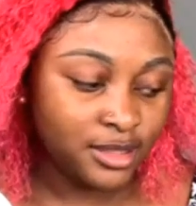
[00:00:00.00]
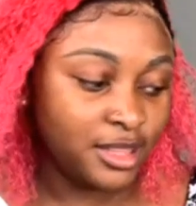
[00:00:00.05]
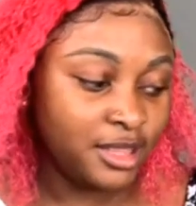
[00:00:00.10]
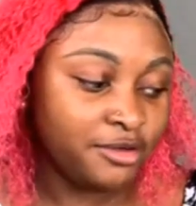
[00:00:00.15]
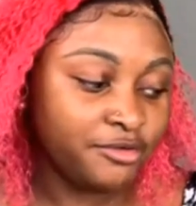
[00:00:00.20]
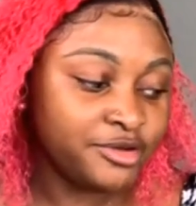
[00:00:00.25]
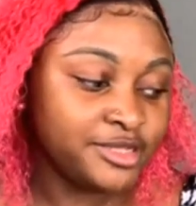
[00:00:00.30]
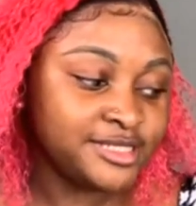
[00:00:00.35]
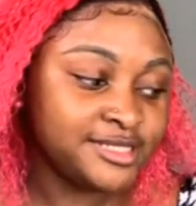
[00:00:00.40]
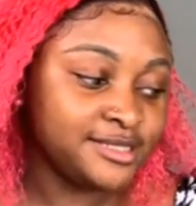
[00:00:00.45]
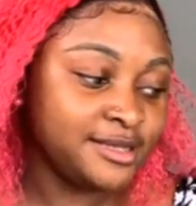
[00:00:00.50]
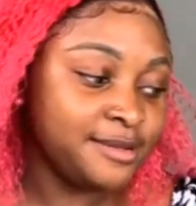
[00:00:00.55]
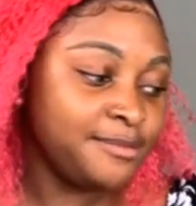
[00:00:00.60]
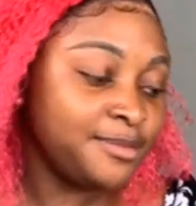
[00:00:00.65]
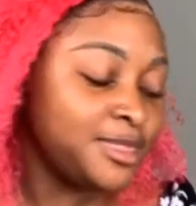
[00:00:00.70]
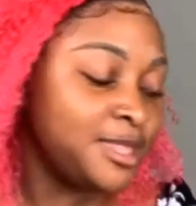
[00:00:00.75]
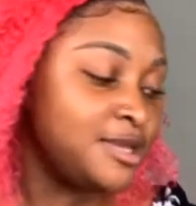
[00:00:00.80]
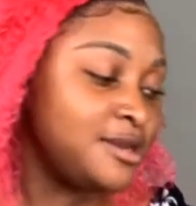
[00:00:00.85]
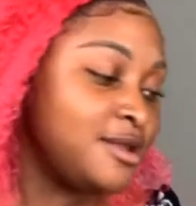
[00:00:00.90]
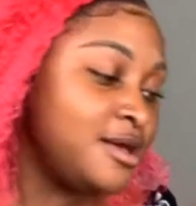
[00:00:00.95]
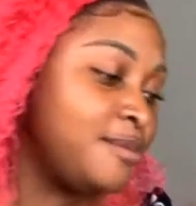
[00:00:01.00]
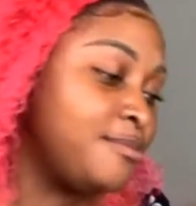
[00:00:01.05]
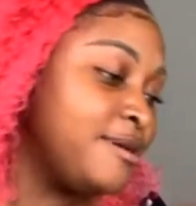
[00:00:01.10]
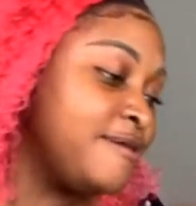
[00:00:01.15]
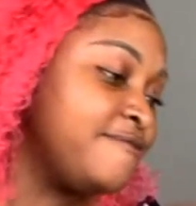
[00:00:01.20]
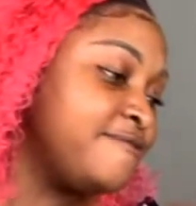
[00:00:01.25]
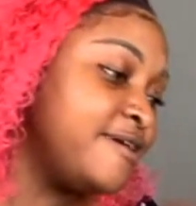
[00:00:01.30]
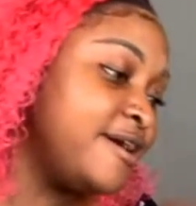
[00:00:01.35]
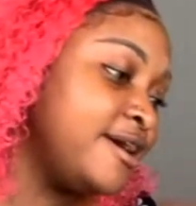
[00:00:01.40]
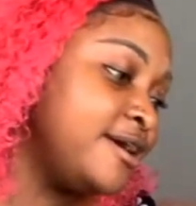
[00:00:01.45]
There is something
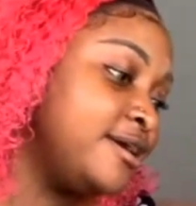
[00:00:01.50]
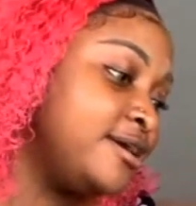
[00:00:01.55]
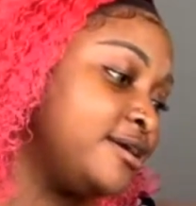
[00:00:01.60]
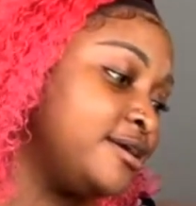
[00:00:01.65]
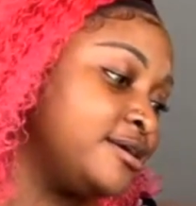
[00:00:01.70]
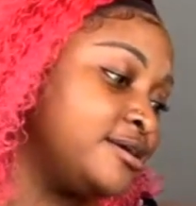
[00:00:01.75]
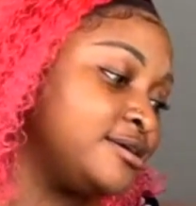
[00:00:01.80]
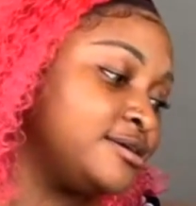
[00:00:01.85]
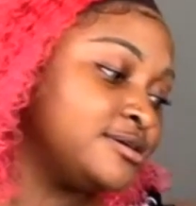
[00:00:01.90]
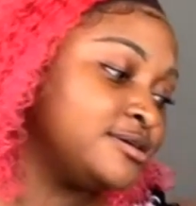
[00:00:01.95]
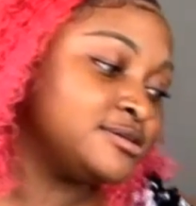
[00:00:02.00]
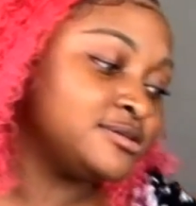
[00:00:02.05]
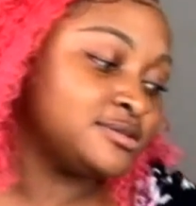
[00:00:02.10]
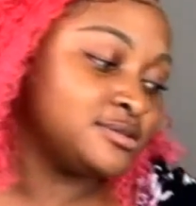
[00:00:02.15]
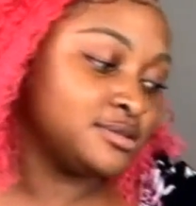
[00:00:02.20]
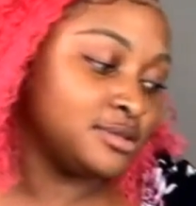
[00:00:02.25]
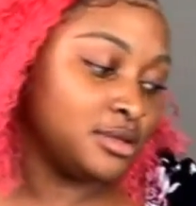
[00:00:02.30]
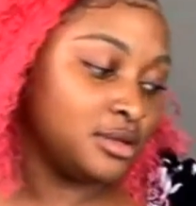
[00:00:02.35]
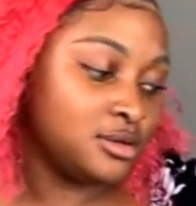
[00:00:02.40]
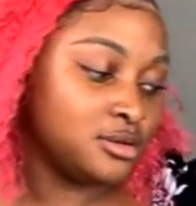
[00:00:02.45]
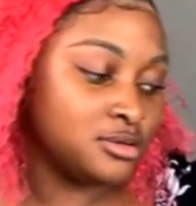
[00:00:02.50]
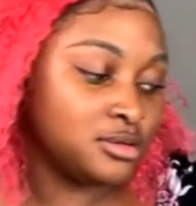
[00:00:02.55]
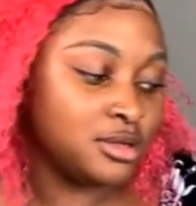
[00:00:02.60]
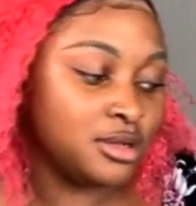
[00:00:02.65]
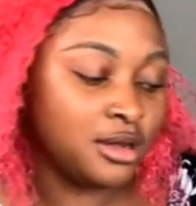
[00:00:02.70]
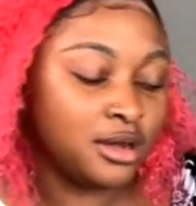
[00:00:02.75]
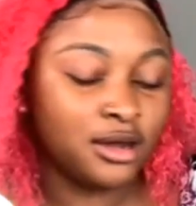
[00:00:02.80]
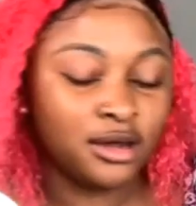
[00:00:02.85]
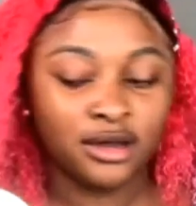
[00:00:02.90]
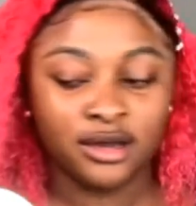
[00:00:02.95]
on my face. Oh
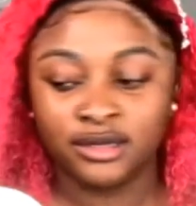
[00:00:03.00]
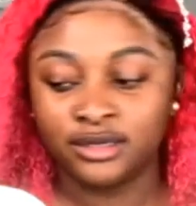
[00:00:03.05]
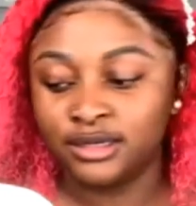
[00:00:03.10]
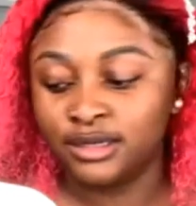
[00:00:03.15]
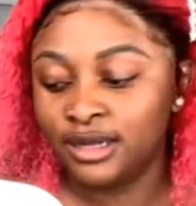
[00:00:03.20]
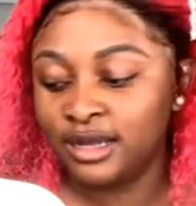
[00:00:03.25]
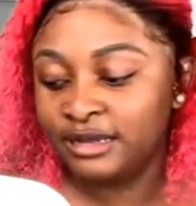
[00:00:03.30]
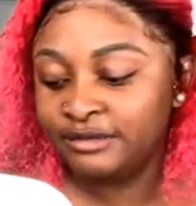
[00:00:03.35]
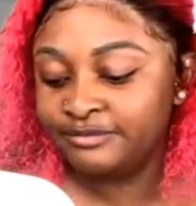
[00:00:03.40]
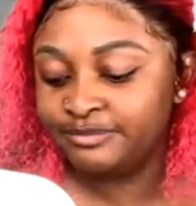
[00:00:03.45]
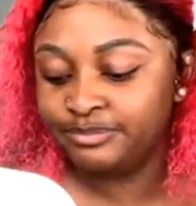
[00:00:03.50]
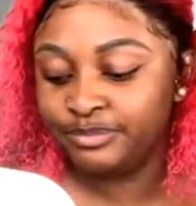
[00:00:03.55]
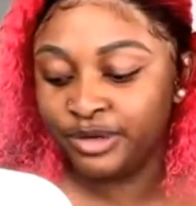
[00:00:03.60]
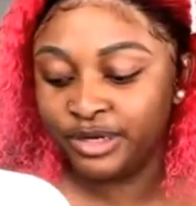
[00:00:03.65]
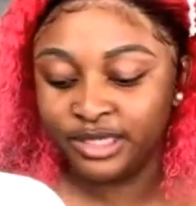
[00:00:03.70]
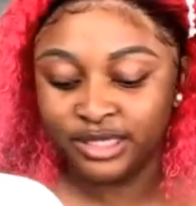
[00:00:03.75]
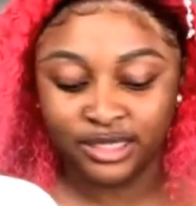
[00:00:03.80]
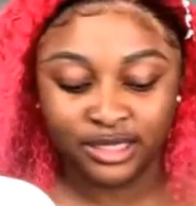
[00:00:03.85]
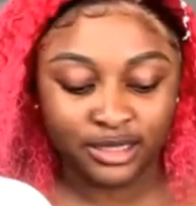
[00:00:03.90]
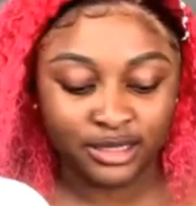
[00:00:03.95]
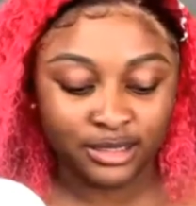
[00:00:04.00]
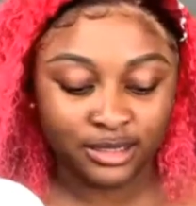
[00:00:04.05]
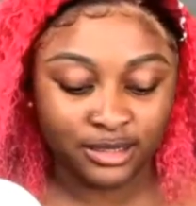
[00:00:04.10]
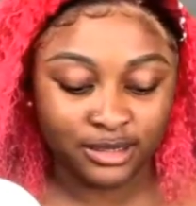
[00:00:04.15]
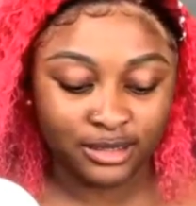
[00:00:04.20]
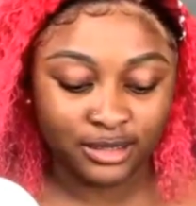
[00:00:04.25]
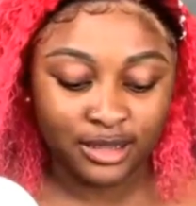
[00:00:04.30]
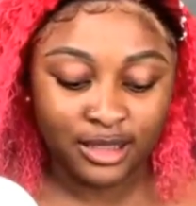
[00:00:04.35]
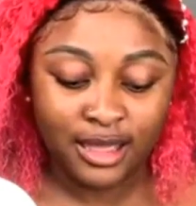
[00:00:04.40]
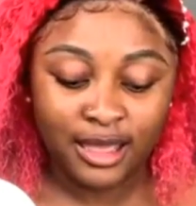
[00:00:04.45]
God, I brought it here
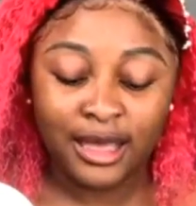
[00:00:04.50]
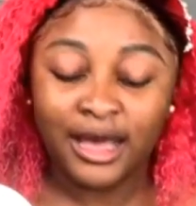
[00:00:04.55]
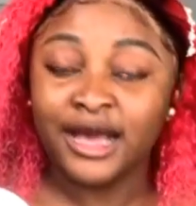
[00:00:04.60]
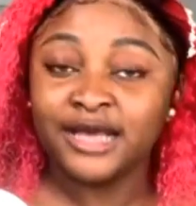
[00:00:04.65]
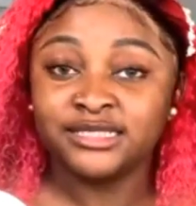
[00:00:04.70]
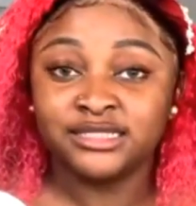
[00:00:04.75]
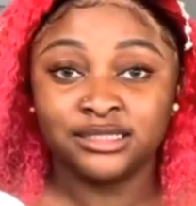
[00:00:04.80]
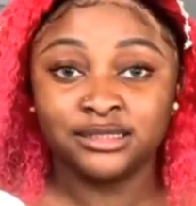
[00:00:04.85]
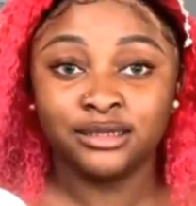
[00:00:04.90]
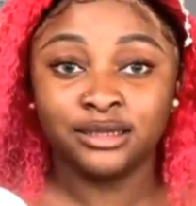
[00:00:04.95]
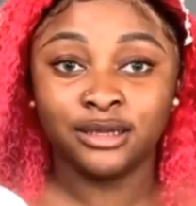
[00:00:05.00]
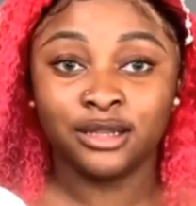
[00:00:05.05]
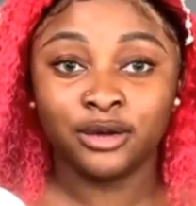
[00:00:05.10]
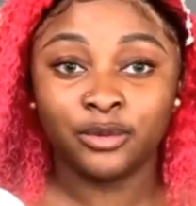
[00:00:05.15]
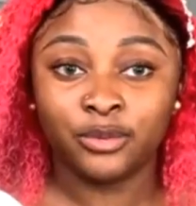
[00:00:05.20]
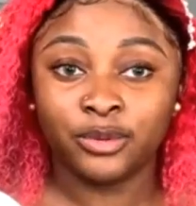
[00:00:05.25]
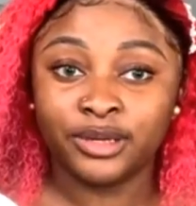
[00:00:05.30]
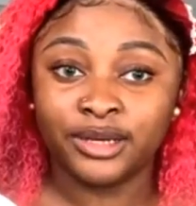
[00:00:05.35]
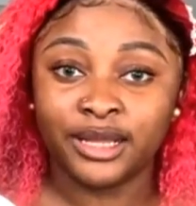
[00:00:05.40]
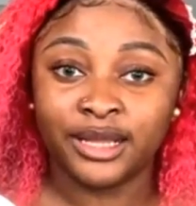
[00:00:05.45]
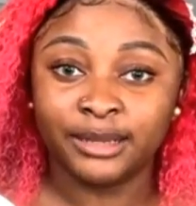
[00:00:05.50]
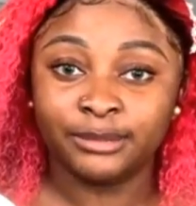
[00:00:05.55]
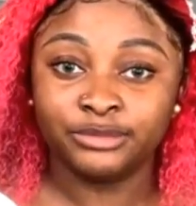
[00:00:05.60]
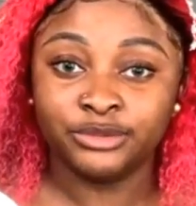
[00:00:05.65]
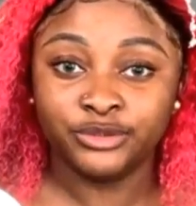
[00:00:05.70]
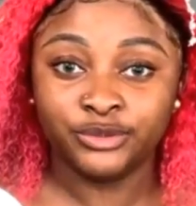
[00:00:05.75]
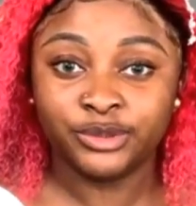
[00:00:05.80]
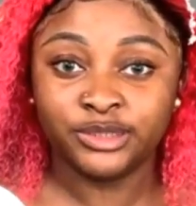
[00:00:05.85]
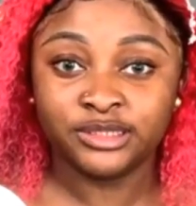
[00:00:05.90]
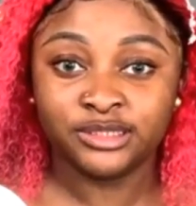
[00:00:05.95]
again. I sing a lot when I
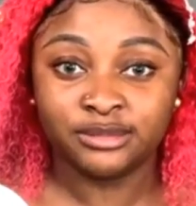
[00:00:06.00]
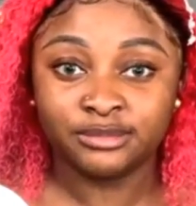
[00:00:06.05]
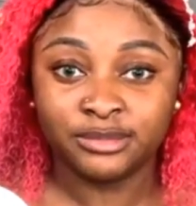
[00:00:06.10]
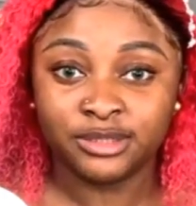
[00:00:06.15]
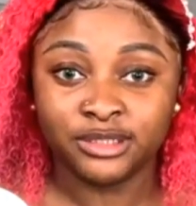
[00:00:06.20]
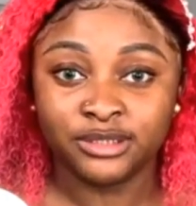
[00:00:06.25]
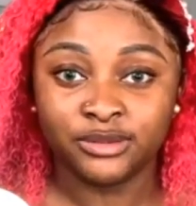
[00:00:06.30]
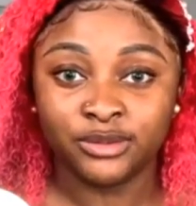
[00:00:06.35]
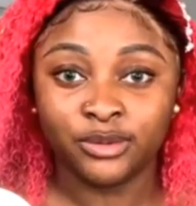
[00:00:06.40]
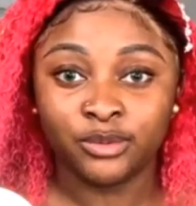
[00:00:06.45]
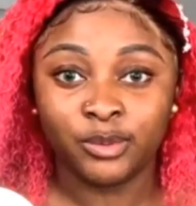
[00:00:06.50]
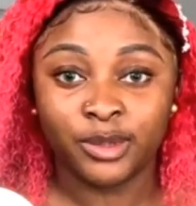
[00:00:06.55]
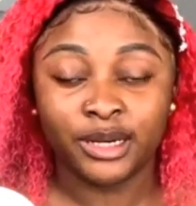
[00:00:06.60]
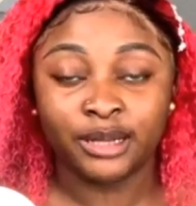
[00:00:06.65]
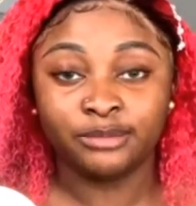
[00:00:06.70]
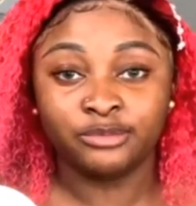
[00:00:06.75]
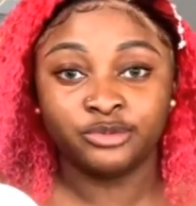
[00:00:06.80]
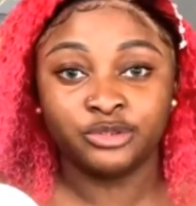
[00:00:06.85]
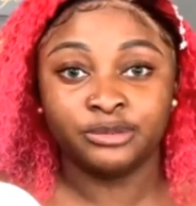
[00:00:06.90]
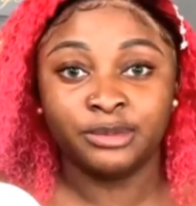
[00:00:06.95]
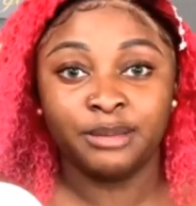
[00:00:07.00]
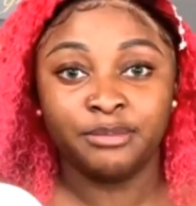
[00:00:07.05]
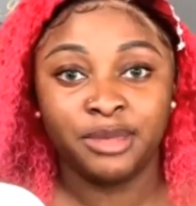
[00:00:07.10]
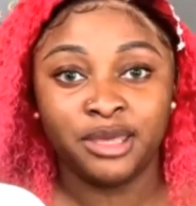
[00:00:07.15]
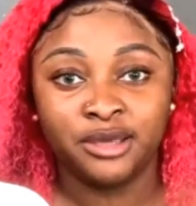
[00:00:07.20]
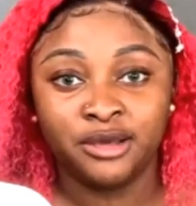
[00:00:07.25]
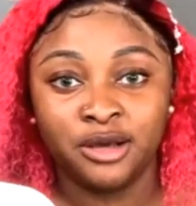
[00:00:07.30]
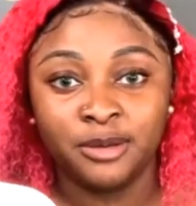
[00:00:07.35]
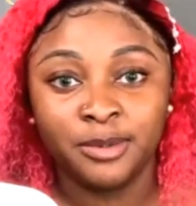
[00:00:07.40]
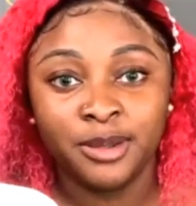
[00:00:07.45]
am doing something or when I'm doing my
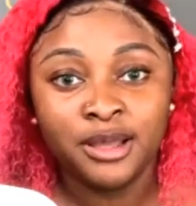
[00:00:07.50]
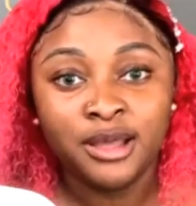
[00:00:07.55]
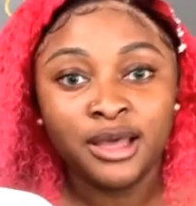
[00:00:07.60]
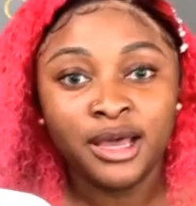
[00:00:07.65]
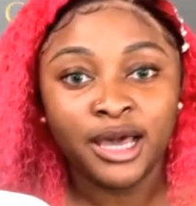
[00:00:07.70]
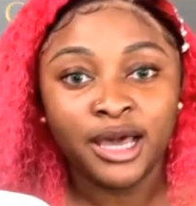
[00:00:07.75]
makeup.